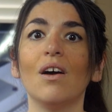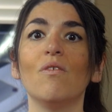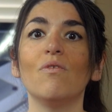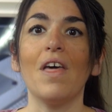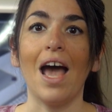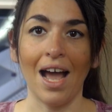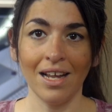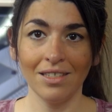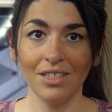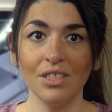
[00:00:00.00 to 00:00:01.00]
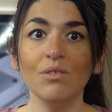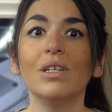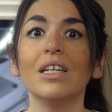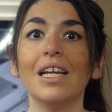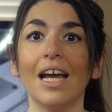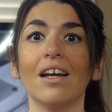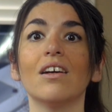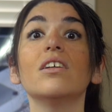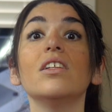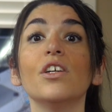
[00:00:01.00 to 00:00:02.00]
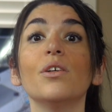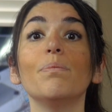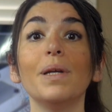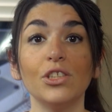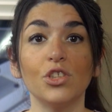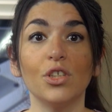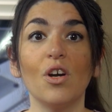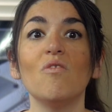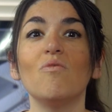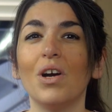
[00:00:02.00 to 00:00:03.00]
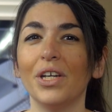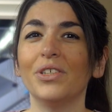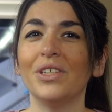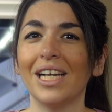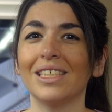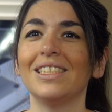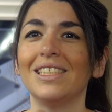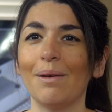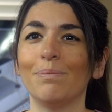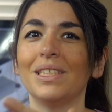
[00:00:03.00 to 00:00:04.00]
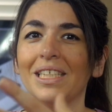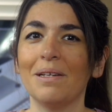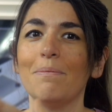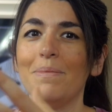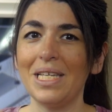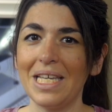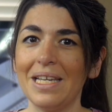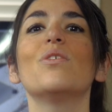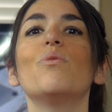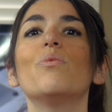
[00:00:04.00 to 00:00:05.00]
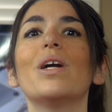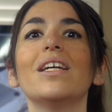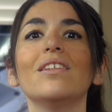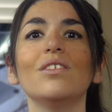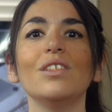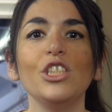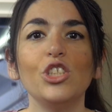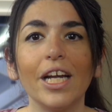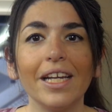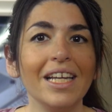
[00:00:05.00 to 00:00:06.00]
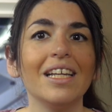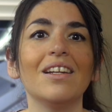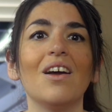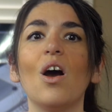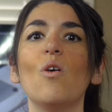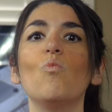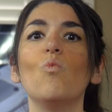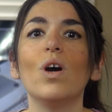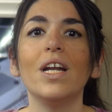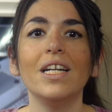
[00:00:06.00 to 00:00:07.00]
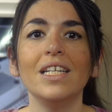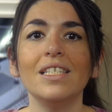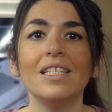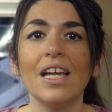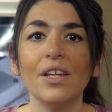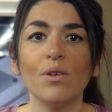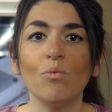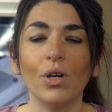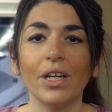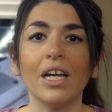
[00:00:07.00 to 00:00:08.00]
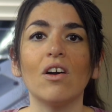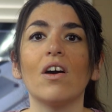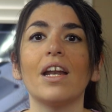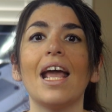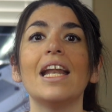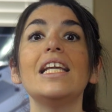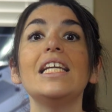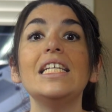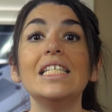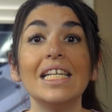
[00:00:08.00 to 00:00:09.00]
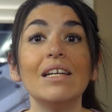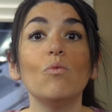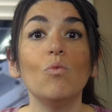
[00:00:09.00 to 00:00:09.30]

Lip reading: of that, you can get a clearer picture of what your next step's gonna be. So regularly check in on what it is that you're working on, and is it